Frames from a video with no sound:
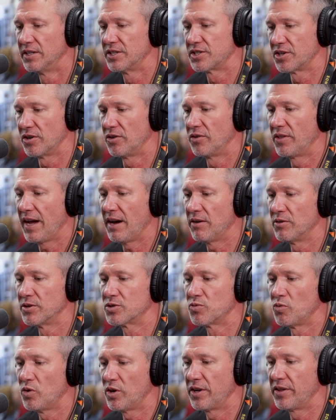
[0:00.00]
So that
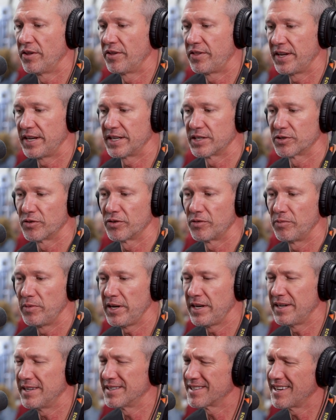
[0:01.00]
was one of the things with
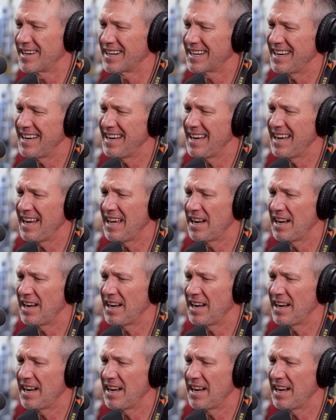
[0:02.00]
me is like, eh,